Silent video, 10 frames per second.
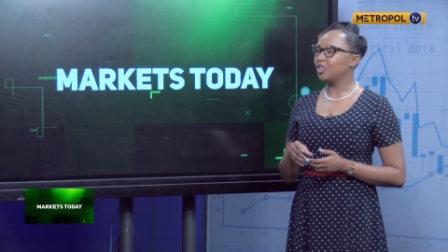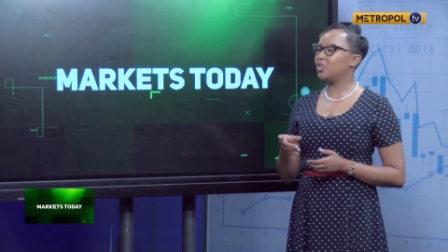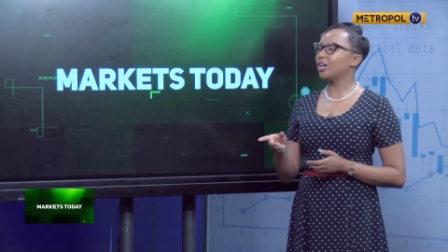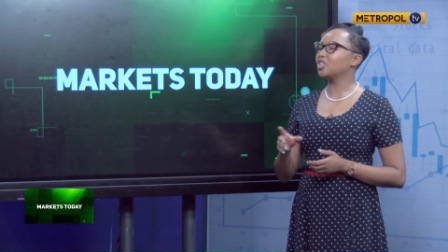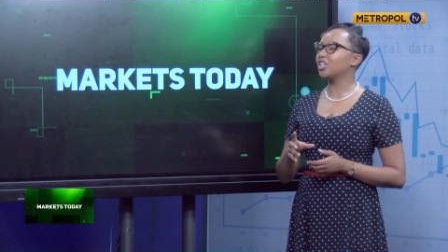
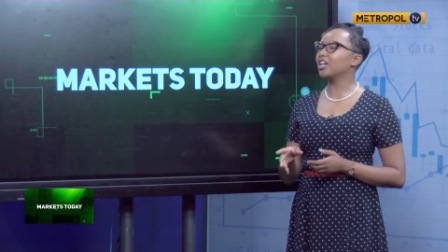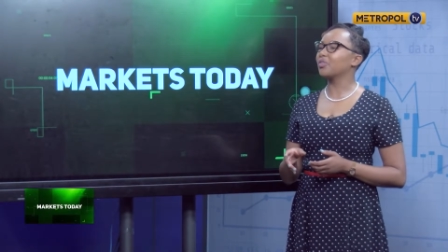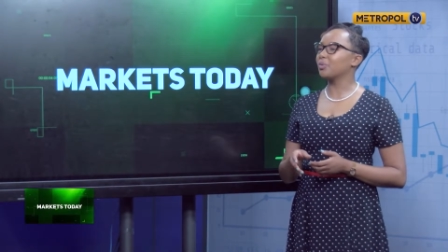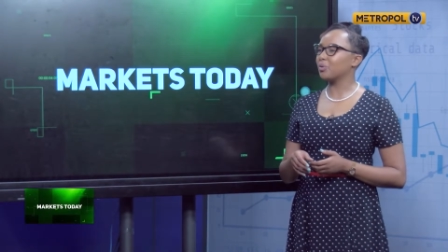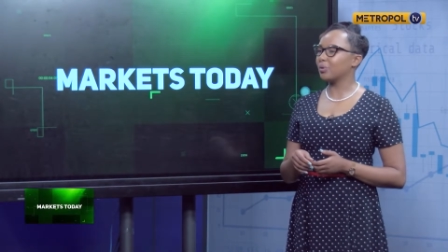Do you actually
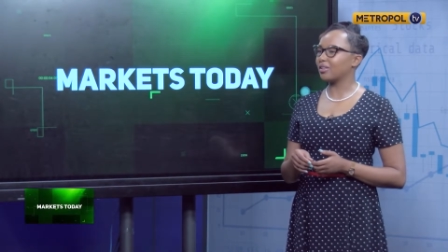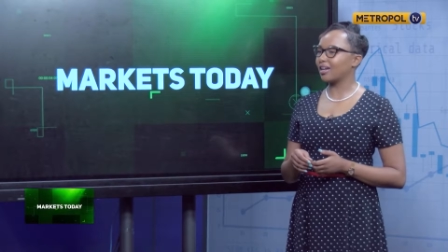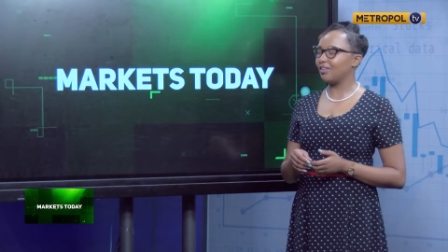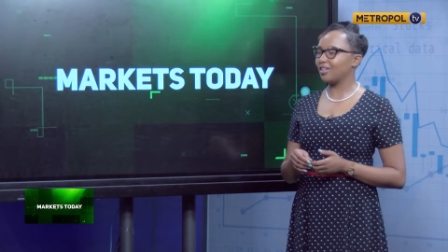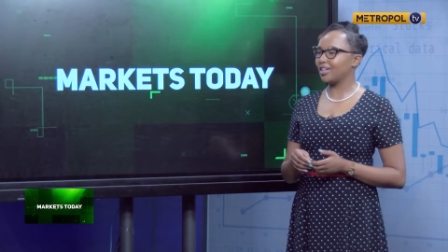agree with what the
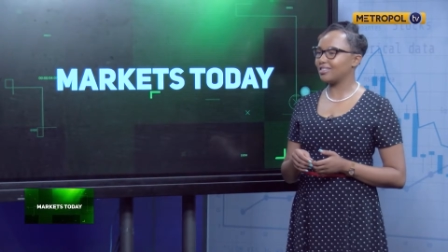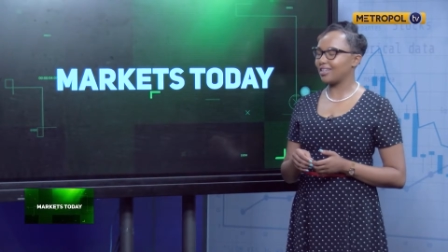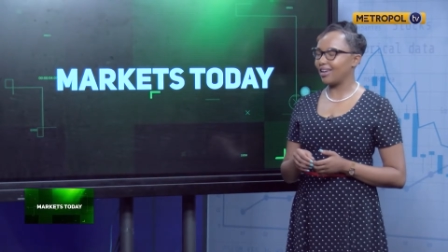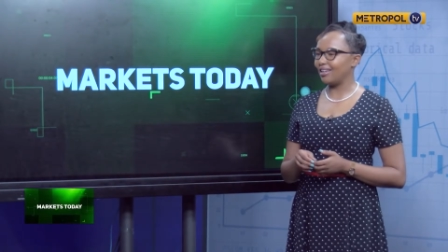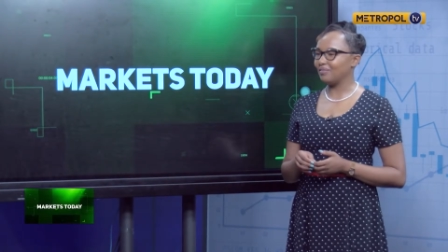governor is saying?